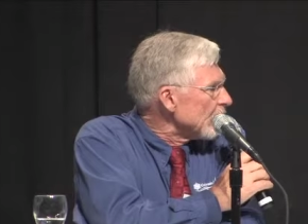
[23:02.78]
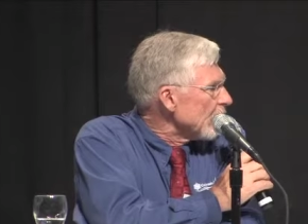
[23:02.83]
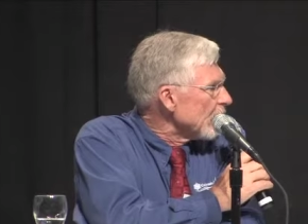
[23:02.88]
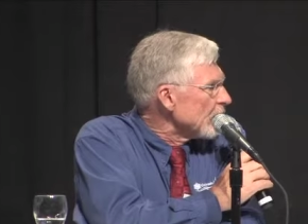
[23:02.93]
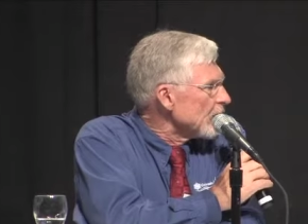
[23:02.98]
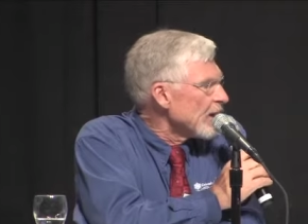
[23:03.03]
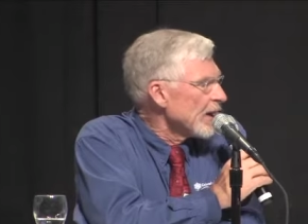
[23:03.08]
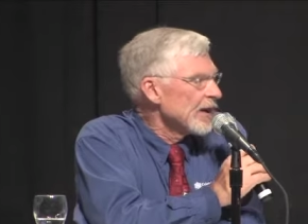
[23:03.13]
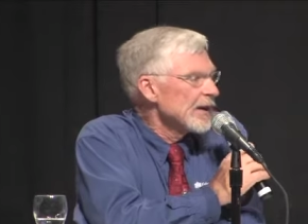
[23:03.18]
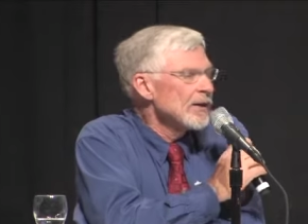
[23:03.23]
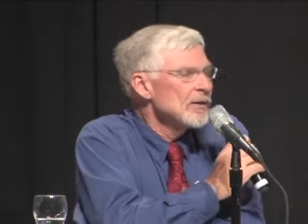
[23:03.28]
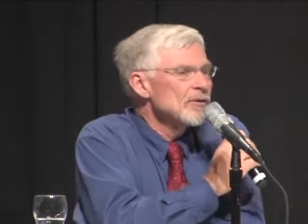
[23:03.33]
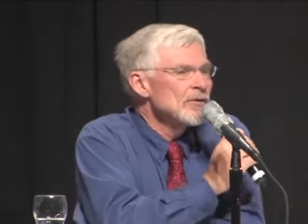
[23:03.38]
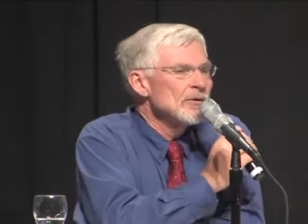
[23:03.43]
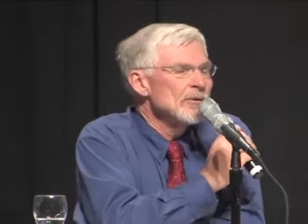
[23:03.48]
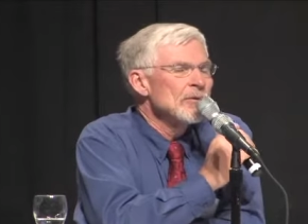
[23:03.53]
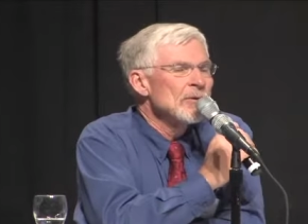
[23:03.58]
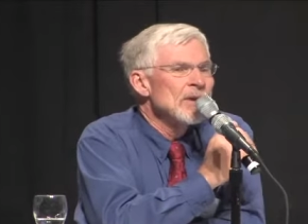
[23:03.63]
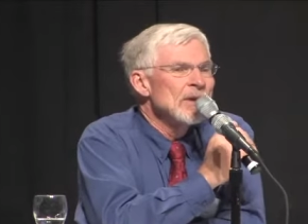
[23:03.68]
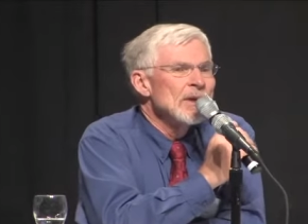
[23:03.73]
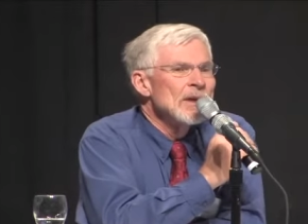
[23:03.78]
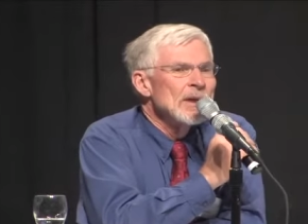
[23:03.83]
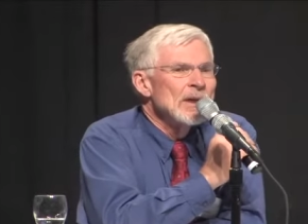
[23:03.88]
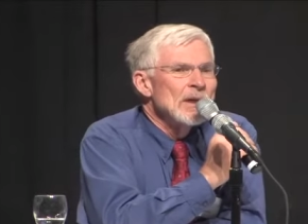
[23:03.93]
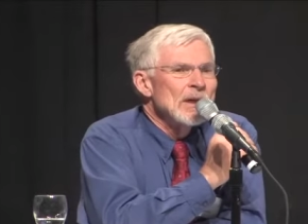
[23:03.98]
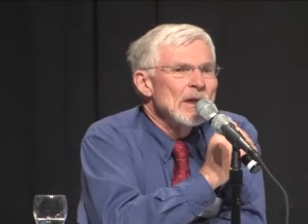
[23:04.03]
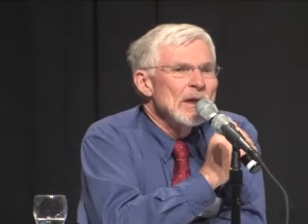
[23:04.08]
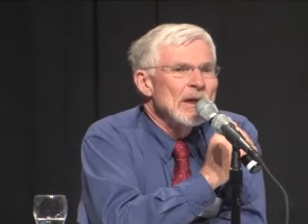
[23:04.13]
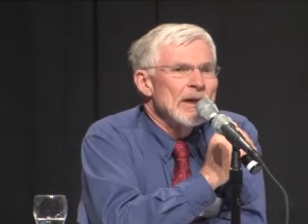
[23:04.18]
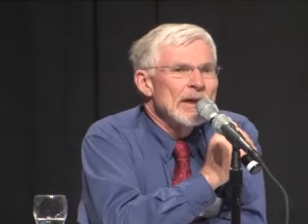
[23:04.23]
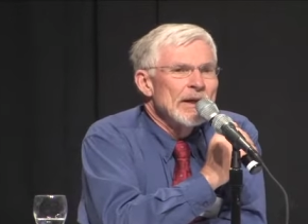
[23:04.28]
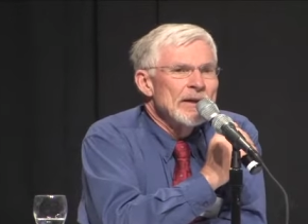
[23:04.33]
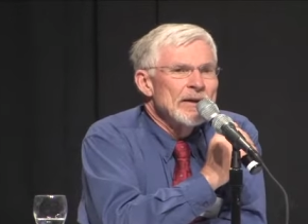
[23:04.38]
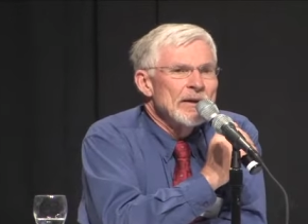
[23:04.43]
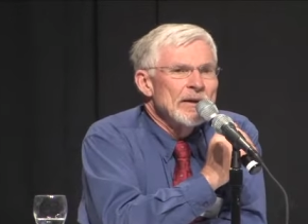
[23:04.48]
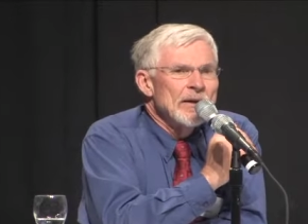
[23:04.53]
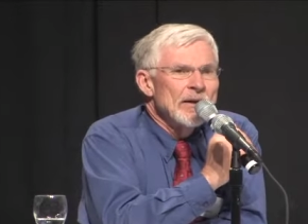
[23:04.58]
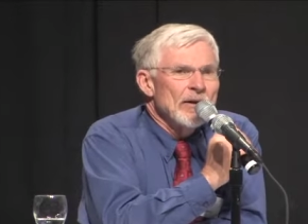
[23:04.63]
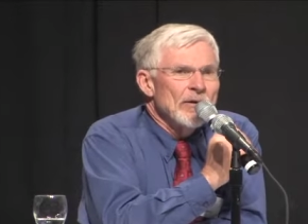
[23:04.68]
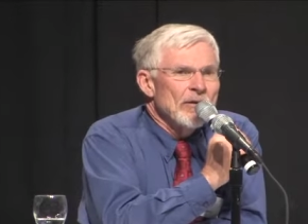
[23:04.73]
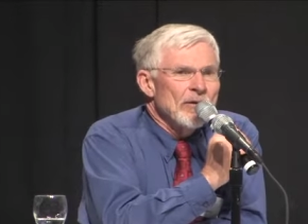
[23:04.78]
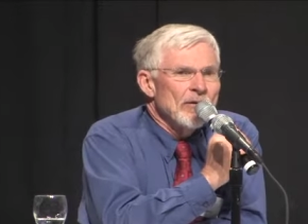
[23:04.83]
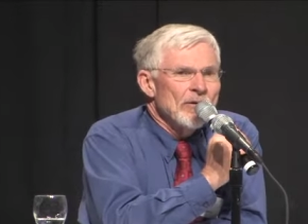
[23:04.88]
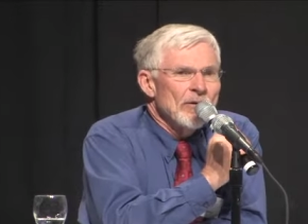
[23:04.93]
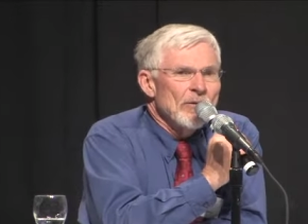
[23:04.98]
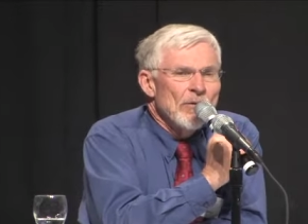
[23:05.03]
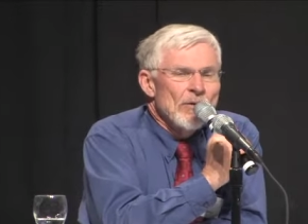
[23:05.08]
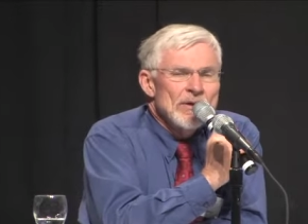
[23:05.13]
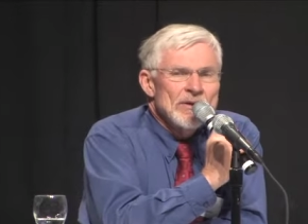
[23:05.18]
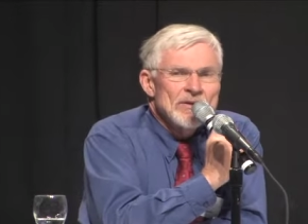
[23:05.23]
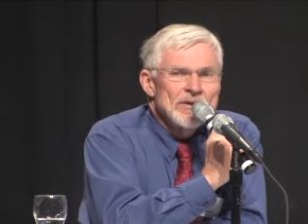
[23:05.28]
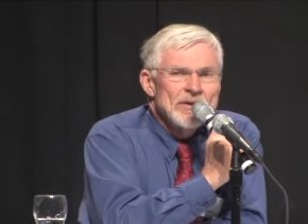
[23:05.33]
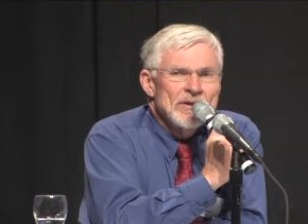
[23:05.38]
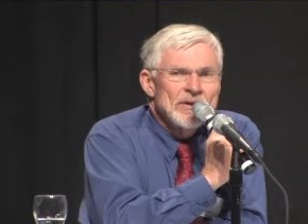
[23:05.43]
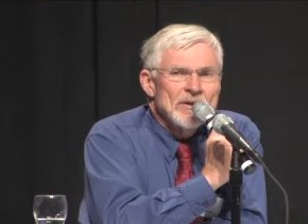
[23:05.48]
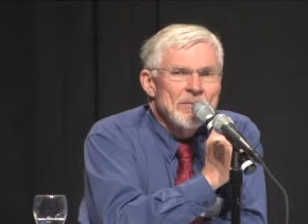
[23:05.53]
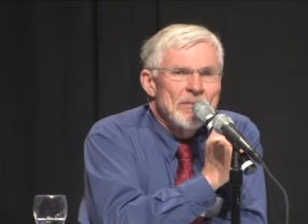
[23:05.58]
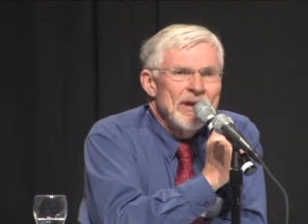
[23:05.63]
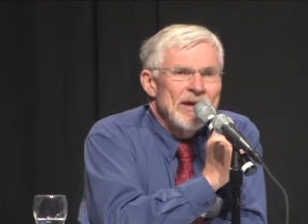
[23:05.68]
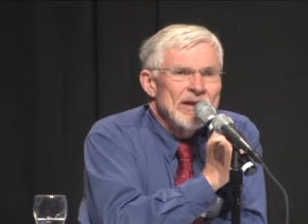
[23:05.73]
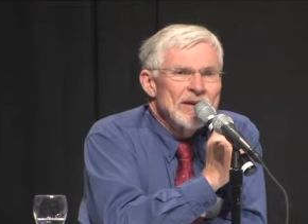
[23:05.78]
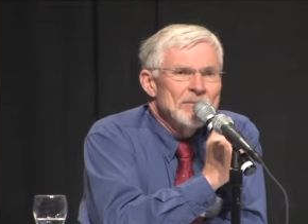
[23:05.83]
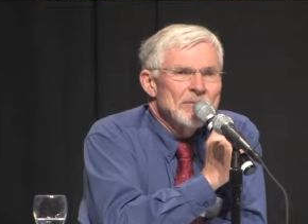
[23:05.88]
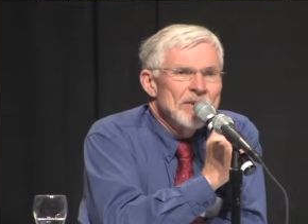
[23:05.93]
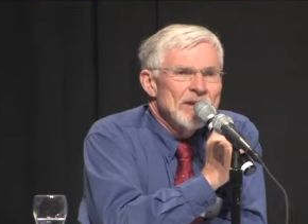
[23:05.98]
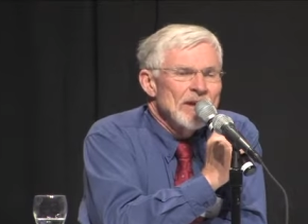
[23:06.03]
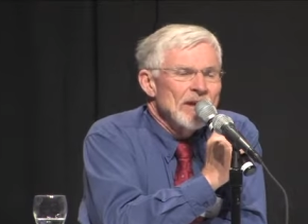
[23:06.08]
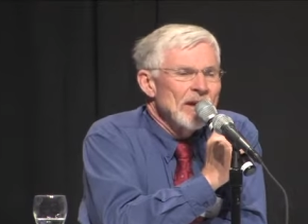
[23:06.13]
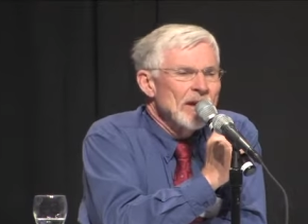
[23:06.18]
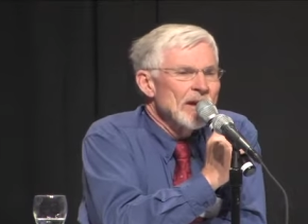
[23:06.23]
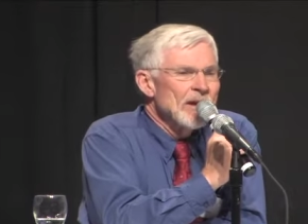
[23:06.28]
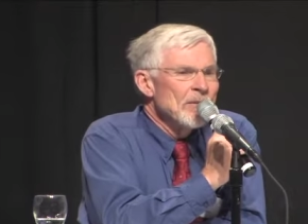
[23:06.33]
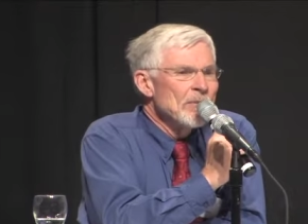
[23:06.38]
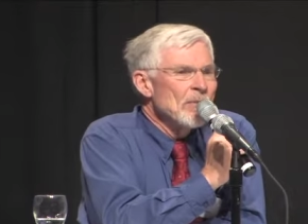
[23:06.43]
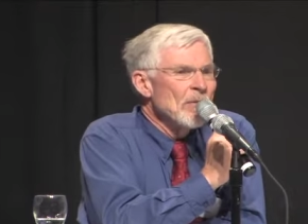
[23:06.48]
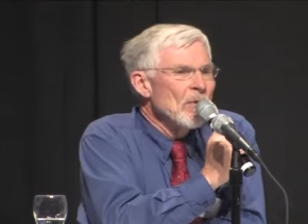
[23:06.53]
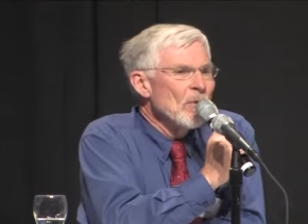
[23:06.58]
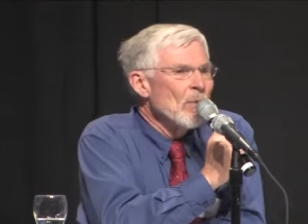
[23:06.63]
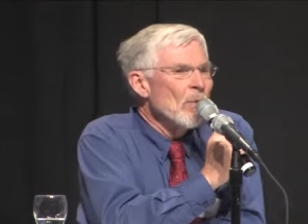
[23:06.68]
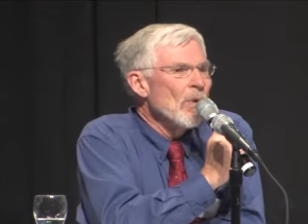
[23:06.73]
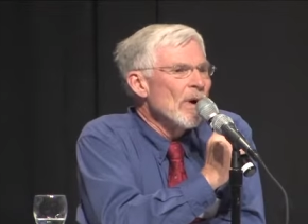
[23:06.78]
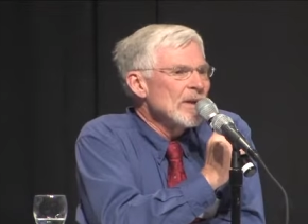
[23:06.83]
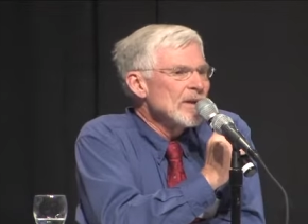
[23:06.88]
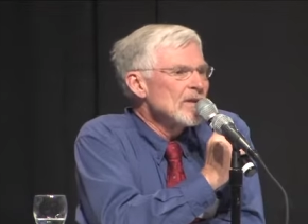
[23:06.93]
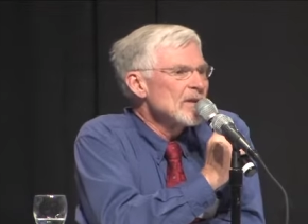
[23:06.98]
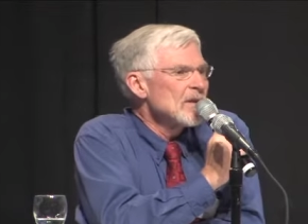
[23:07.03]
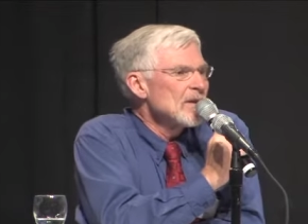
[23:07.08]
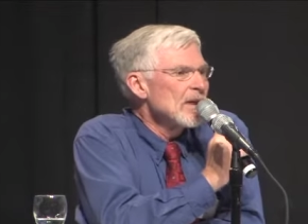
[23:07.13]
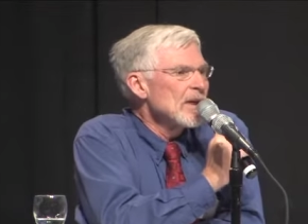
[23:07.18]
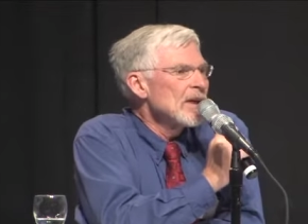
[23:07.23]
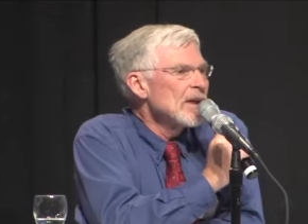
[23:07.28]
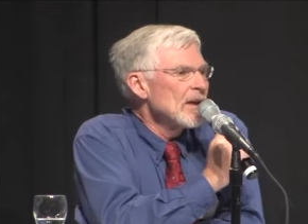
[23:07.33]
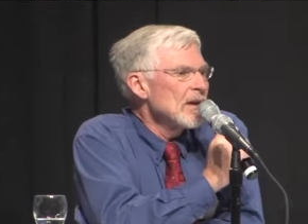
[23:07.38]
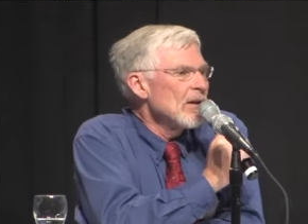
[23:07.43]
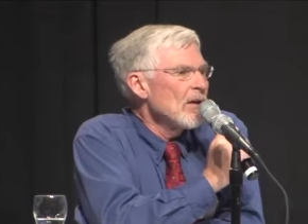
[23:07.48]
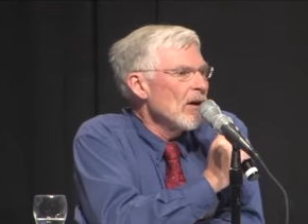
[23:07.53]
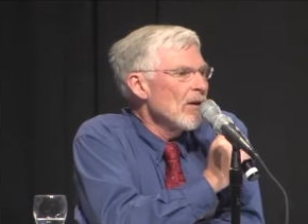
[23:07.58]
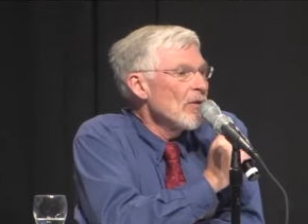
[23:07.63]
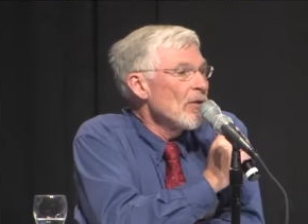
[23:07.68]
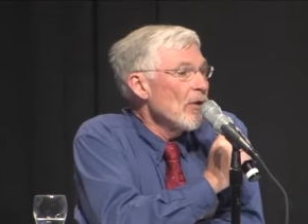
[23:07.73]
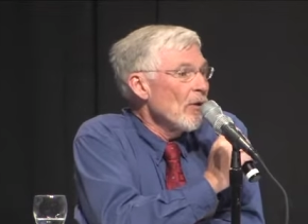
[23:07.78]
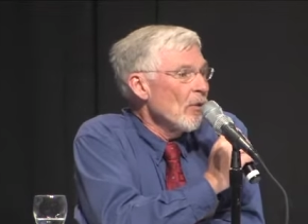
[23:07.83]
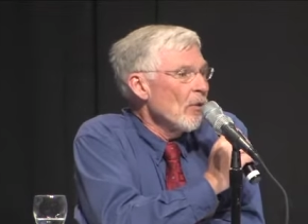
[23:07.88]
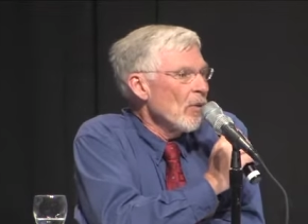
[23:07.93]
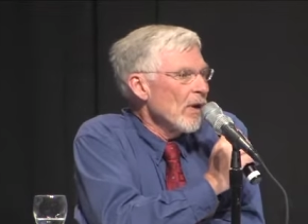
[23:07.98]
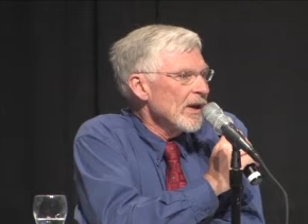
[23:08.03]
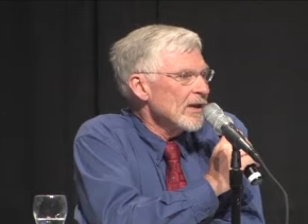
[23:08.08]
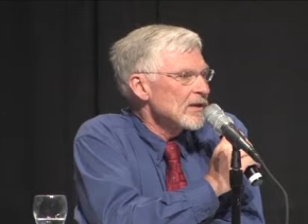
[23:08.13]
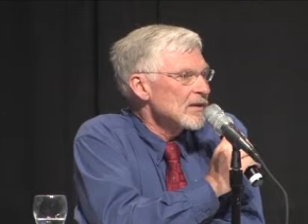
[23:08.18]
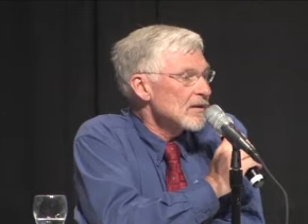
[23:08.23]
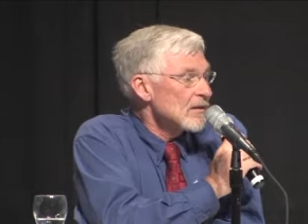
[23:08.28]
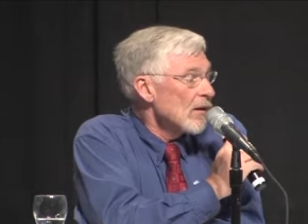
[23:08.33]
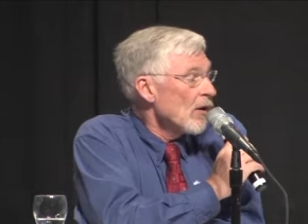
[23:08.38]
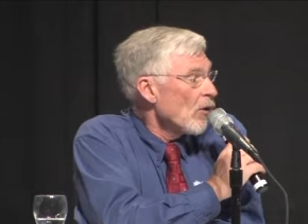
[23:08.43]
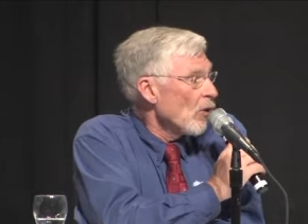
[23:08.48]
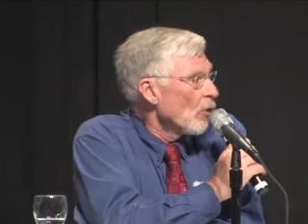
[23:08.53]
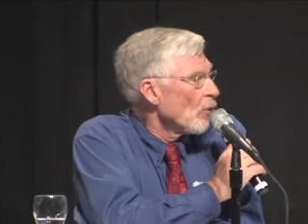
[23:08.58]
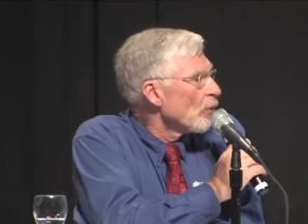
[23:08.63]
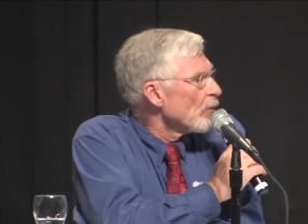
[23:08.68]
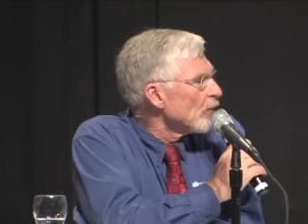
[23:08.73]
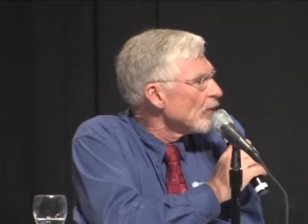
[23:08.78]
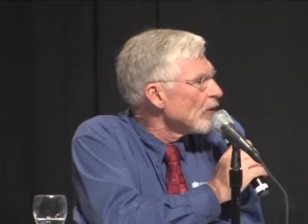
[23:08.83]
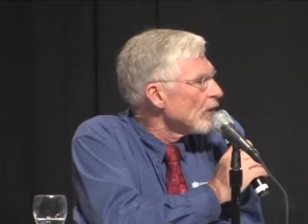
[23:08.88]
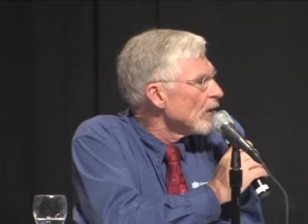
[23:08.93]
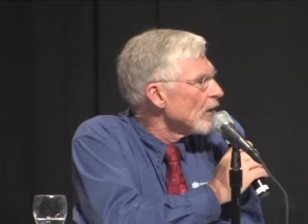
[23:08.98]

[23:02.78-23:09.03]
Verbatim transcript: on that issue. Uh, and then the course the debate became what's needed on the west slope,